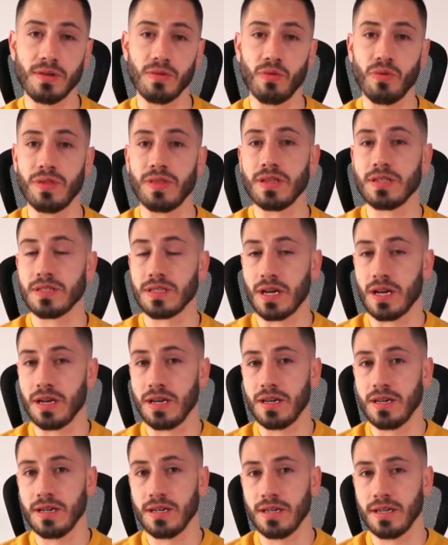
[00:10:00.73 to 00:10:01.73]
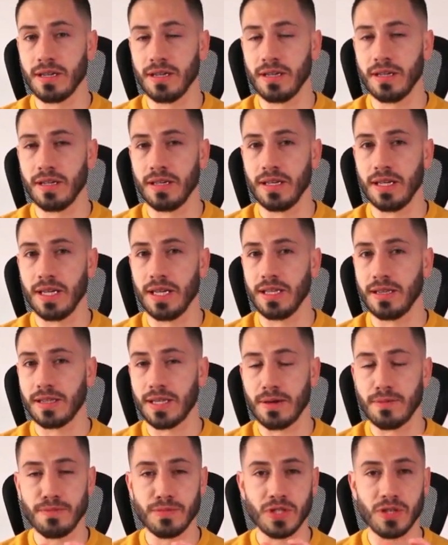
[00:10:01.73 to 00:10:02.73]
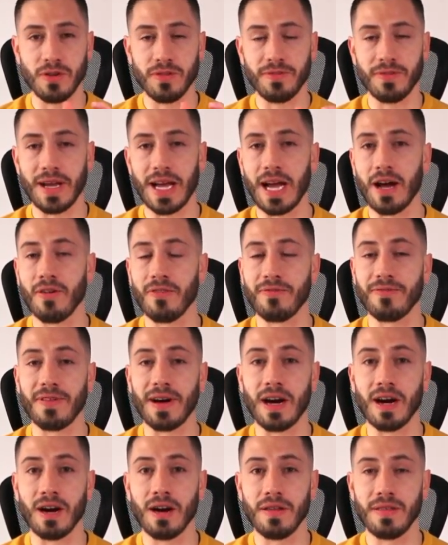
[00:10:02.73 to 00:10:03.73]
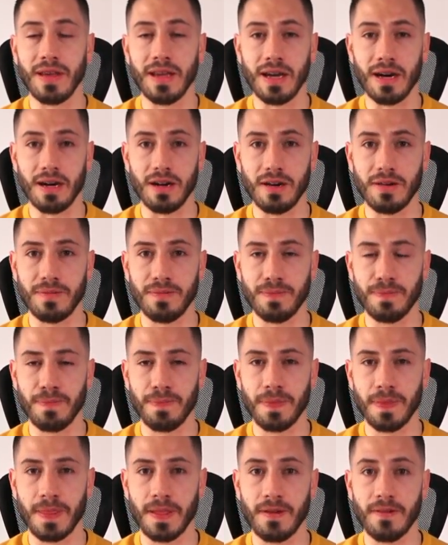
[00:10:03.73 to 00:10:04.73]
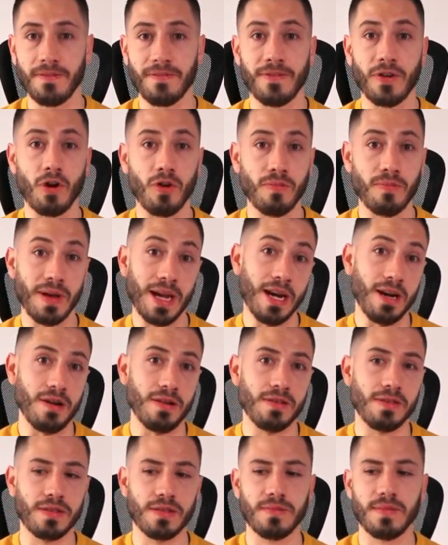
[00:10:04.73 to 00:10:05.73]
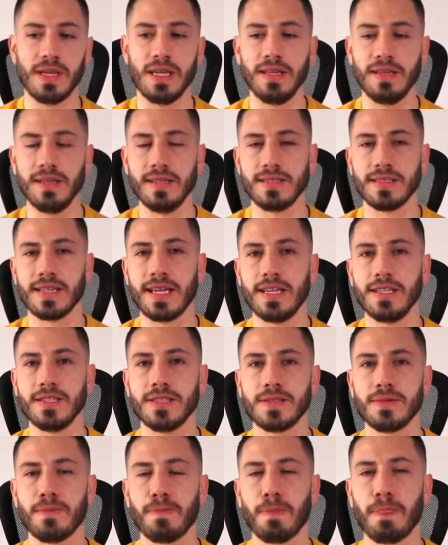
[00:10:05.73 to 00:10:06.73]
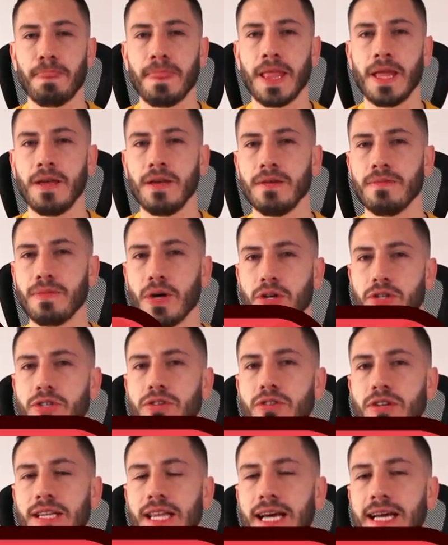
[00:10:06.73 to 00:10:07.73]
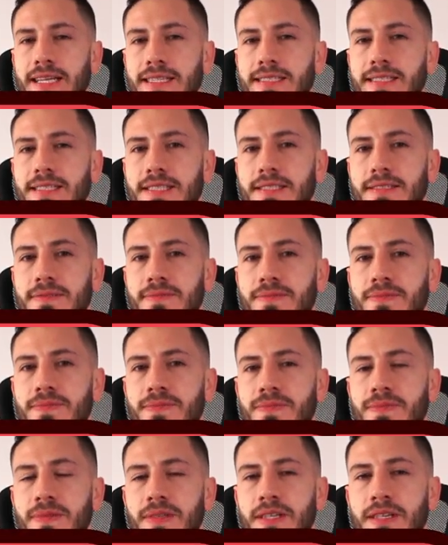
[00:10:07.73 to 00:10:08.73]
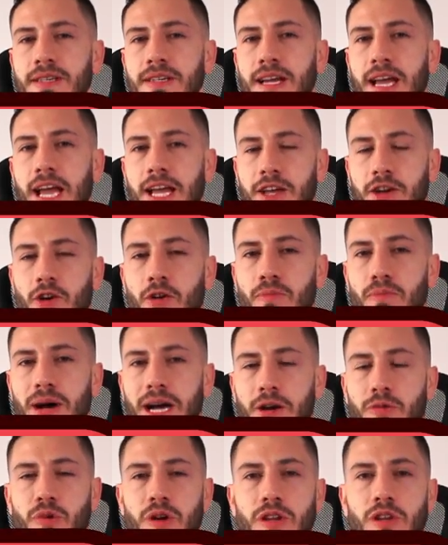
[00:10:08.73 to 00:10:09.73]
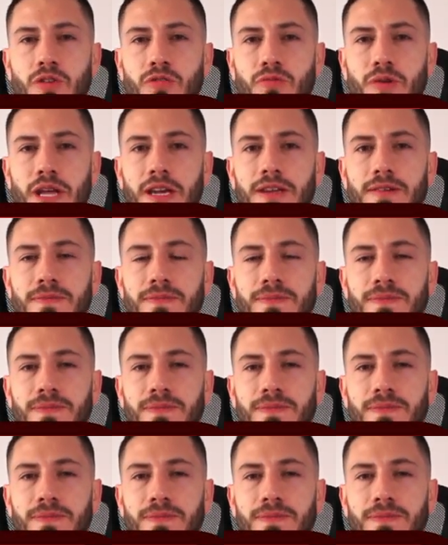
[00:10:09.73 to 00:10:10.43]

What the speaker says: with the sun in terms of how far they are from Earth in this case. Pause your class and come back when you're ready.